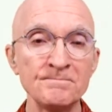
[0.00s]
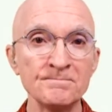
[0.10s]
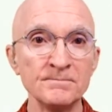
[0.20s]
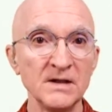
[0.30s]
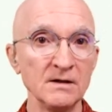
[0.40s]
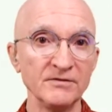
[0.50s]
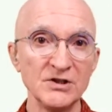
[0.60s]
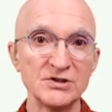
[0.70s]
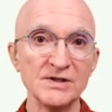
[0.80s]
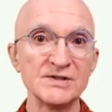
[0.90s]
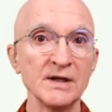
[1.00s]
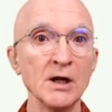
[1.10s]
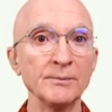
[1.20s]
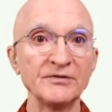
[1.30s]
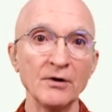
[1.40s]
Innovations can help
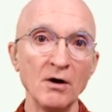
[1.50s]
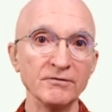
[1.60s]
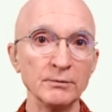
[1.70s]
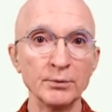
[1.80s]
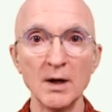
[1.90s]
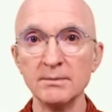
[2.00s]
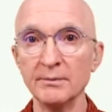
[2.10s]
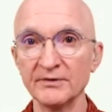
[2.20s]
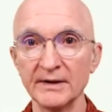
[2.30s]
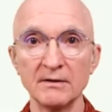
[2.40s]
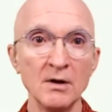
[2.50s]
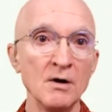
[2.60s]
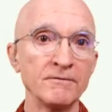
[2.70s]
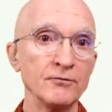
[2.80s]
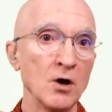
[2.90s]
solve for problems like
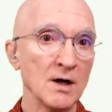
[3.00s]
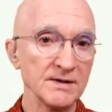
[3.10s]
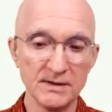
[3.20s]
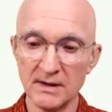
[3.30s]
fraud,